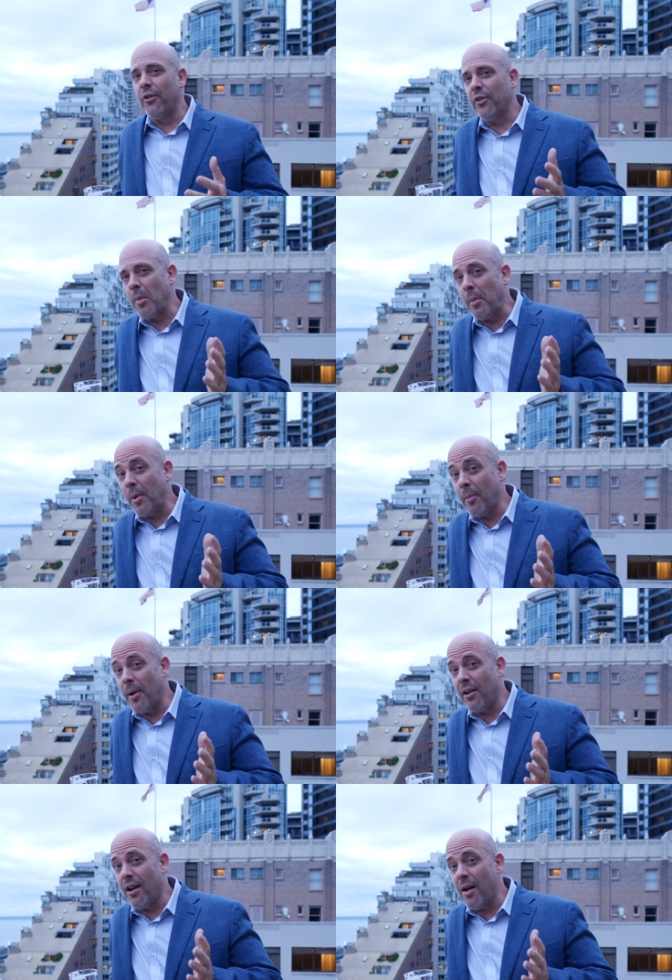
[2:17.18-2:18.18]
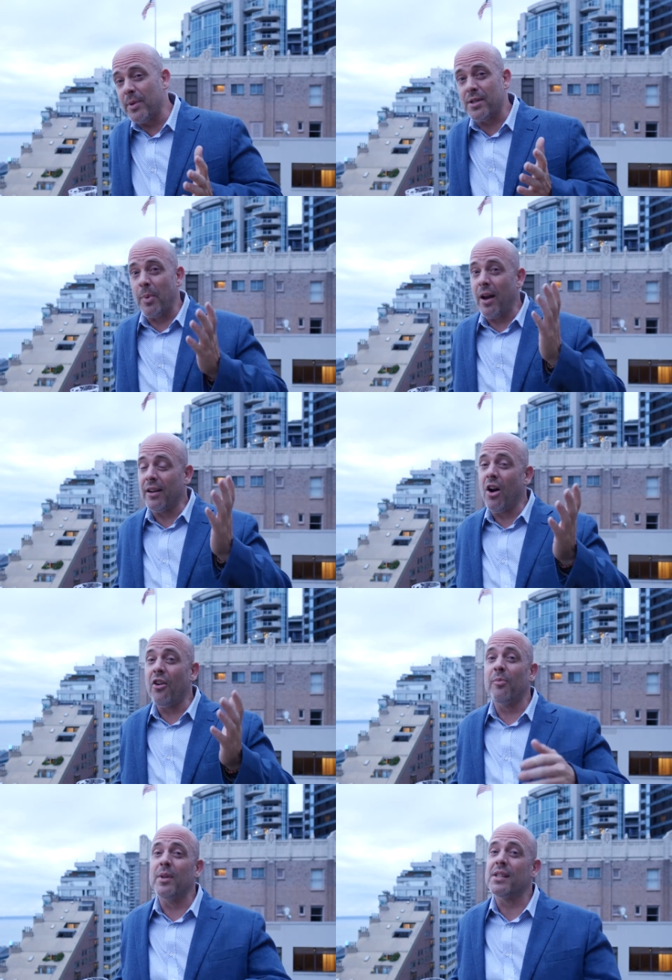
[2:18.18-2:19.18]
know if you remember me or not, but you bought a
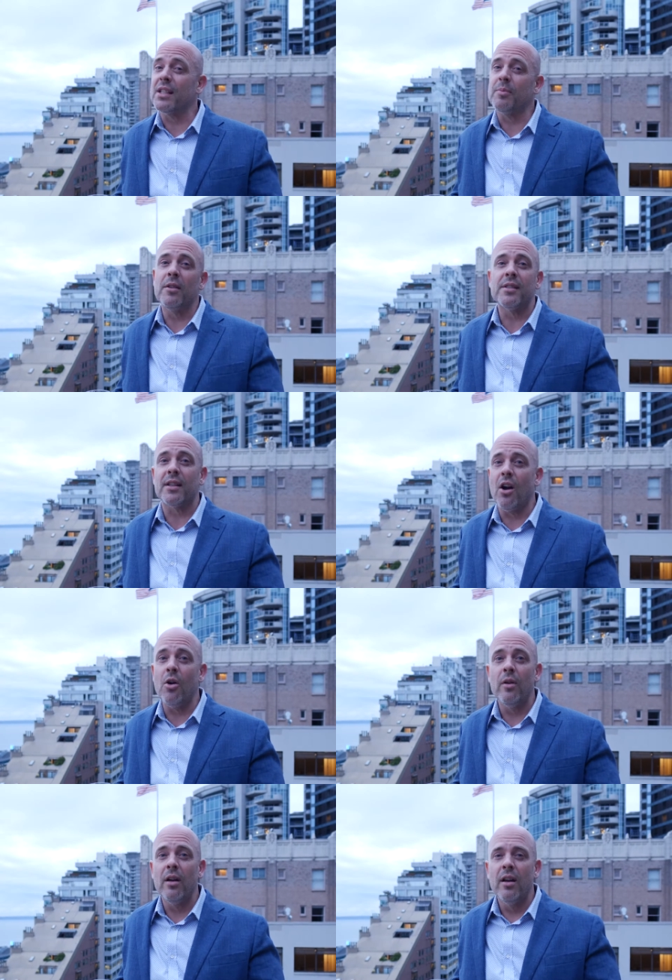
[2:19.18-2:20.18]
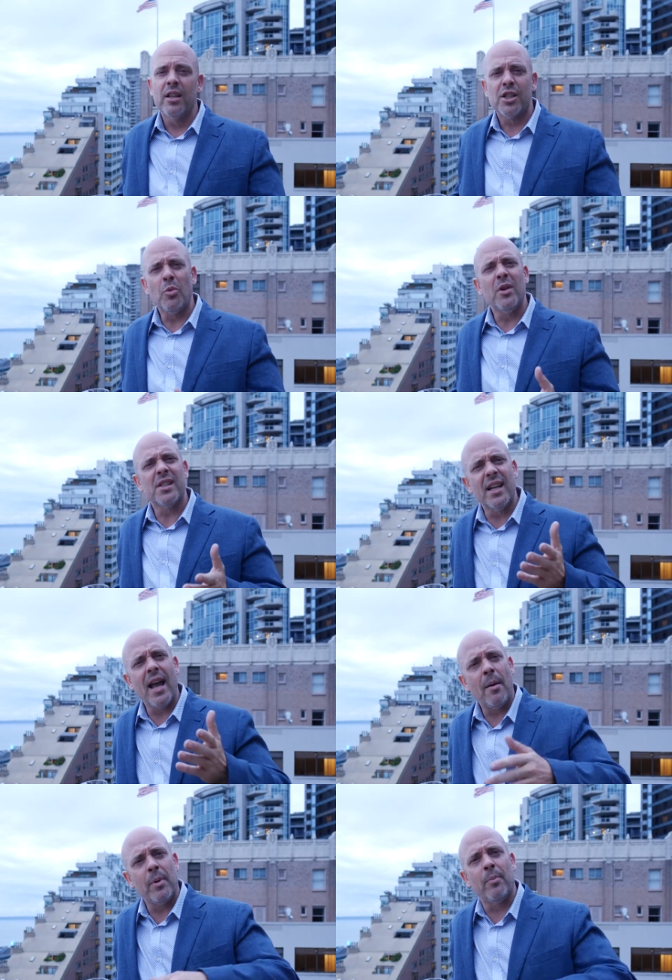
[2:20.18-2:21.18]
car from me six months ago. Just want to say
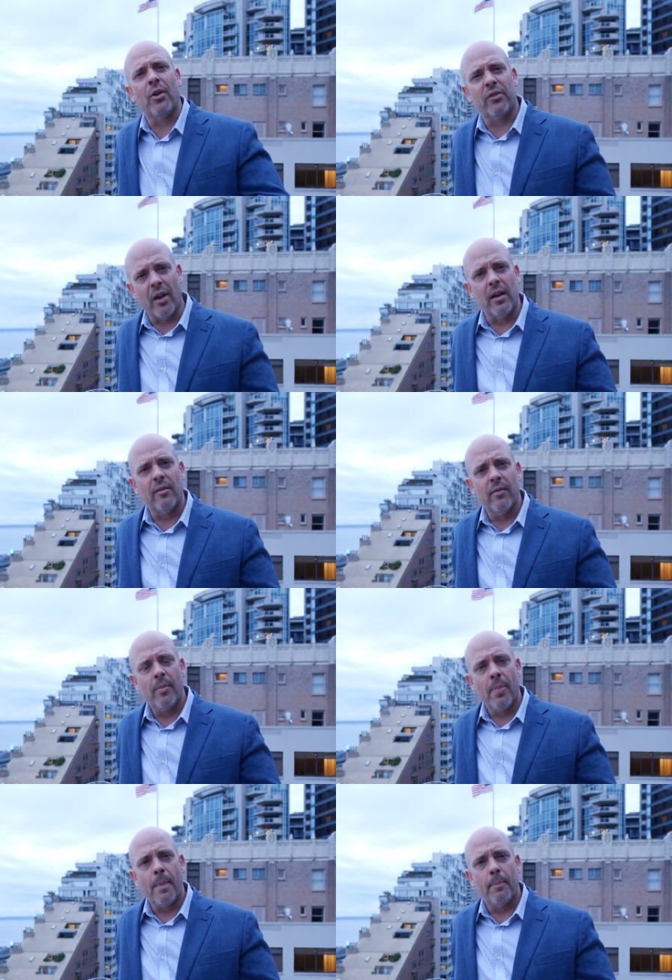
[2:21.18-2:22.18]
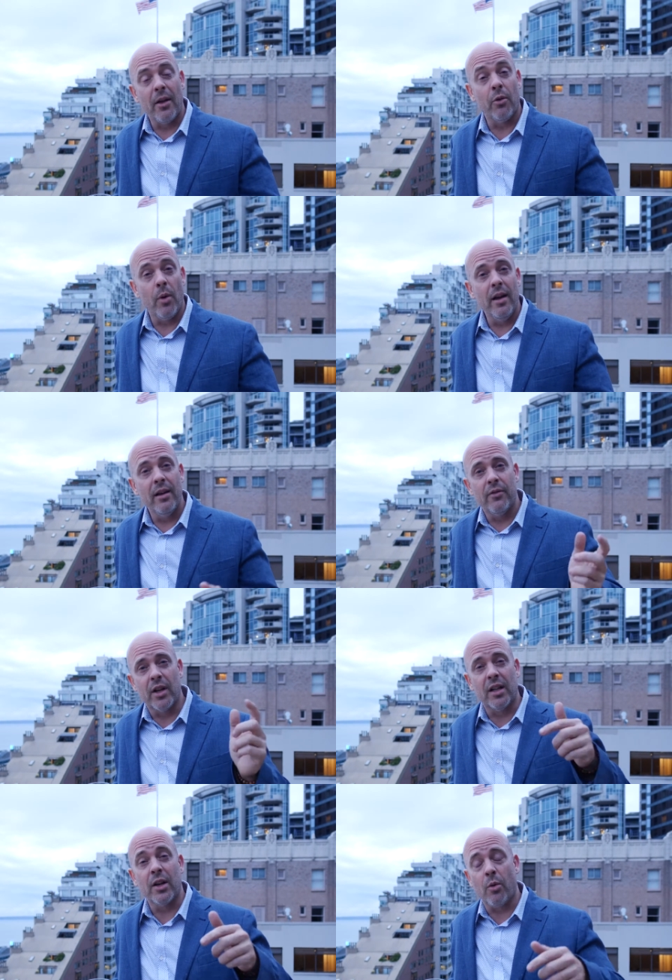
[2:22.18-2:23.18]
happy birthday. By the way, if you
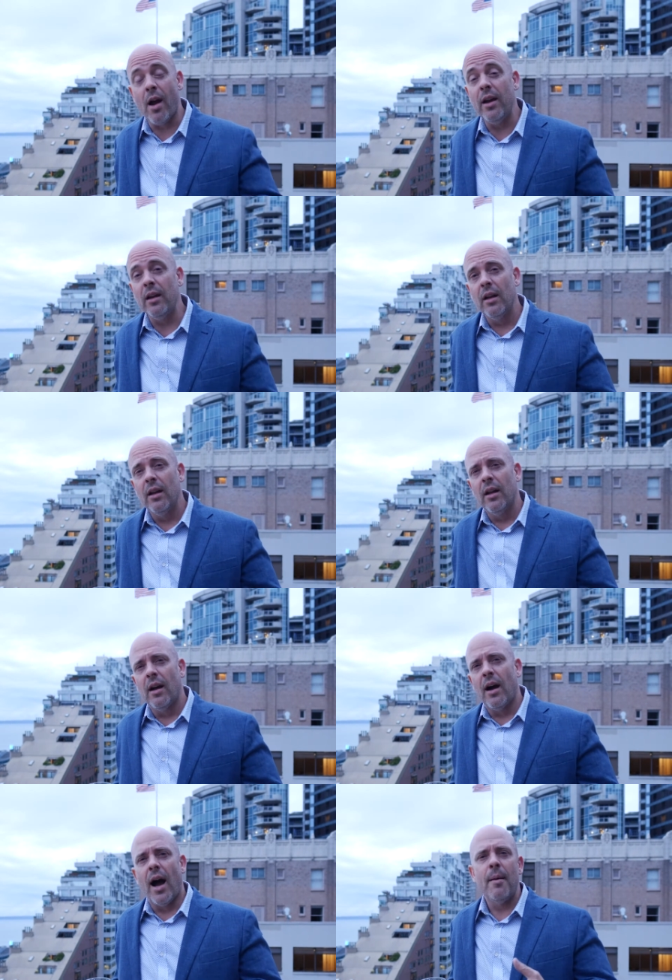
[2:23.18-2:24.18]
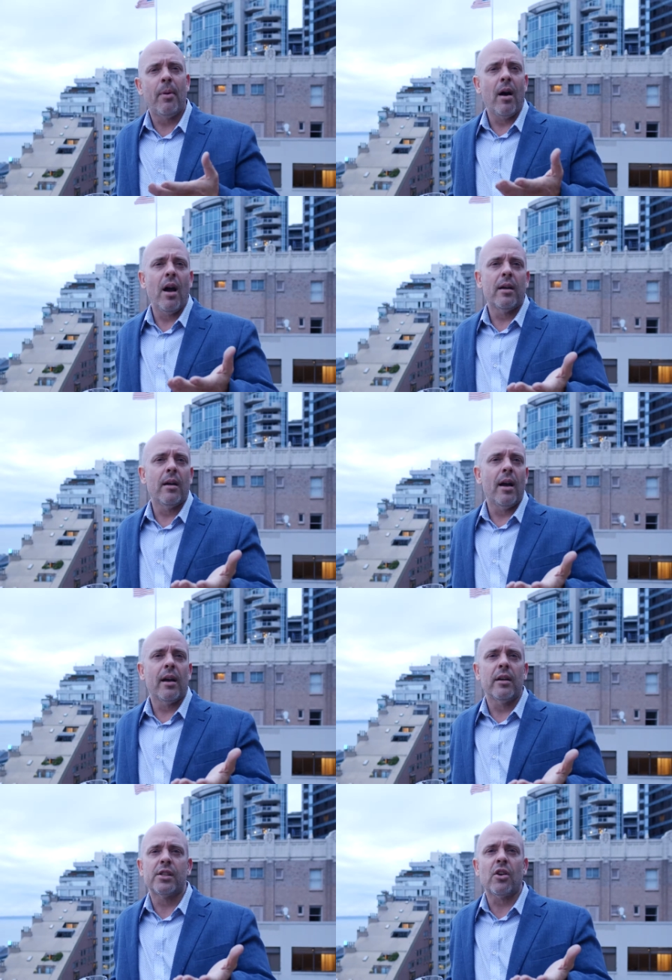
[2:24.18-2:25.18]
click right, I, I, I
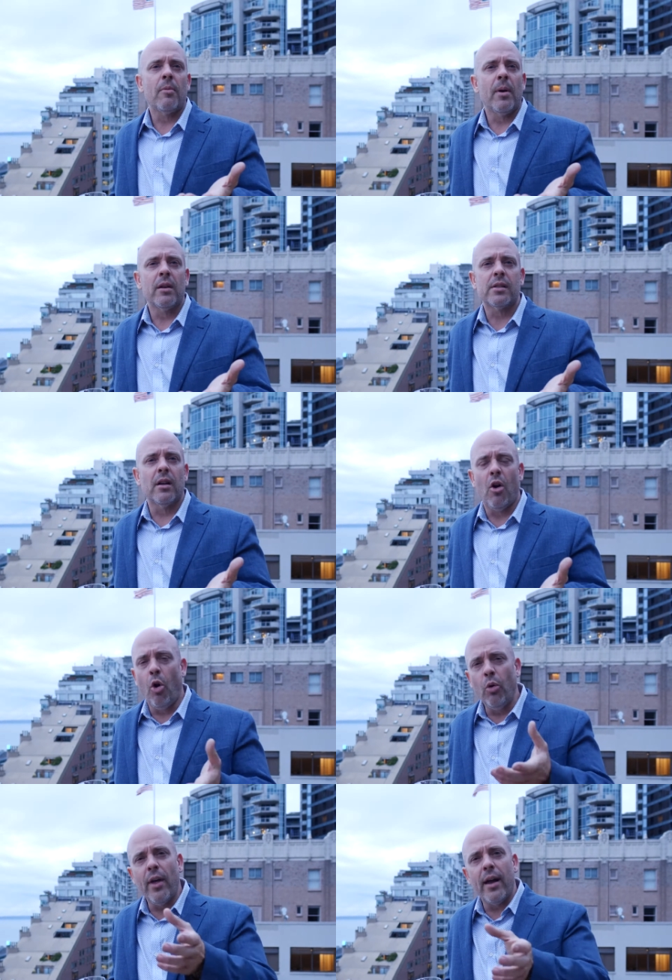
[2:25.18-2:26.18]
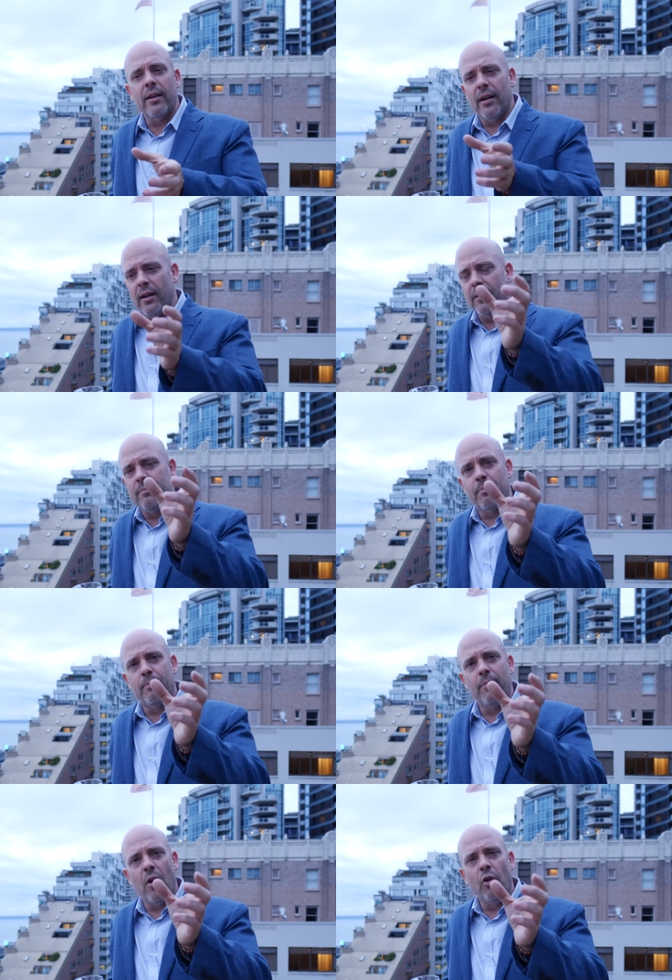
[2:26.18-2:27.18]
got a Starbucks. Uh, hold that uh,
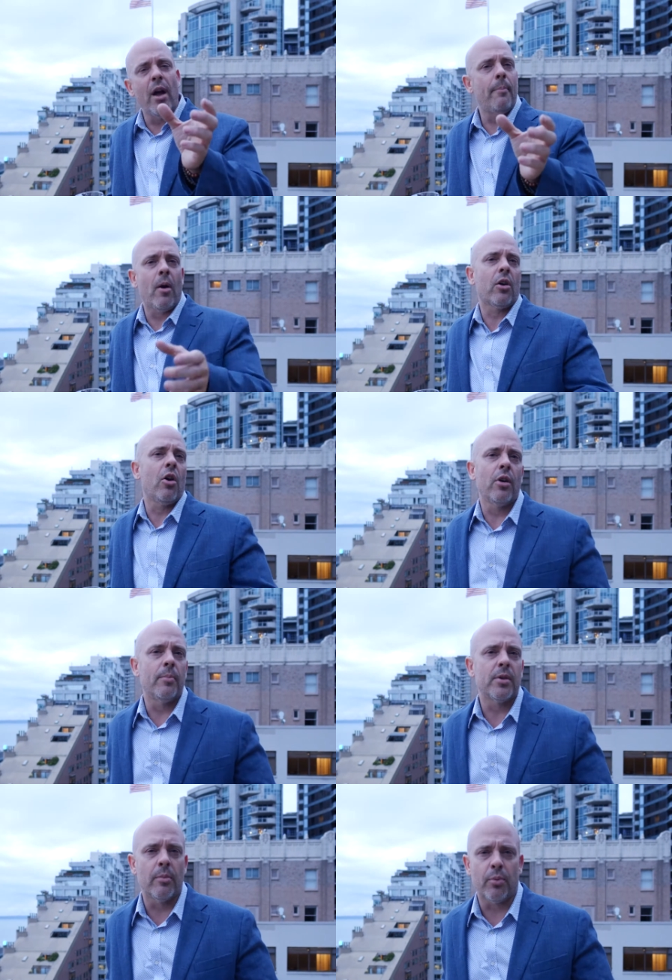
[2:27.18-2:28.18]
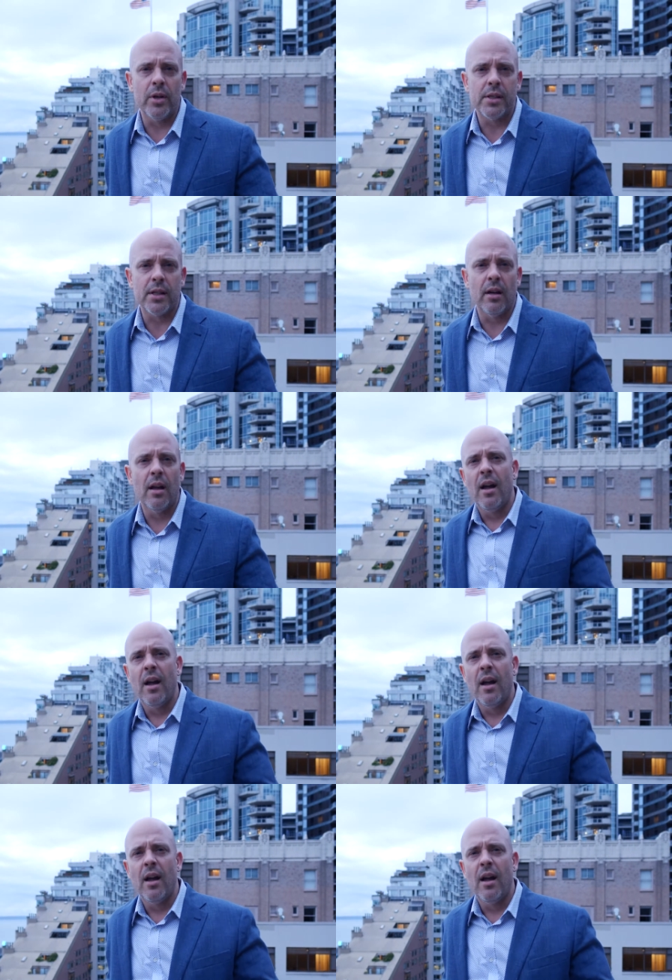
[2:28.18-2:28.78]
hold that barcode up to the barista.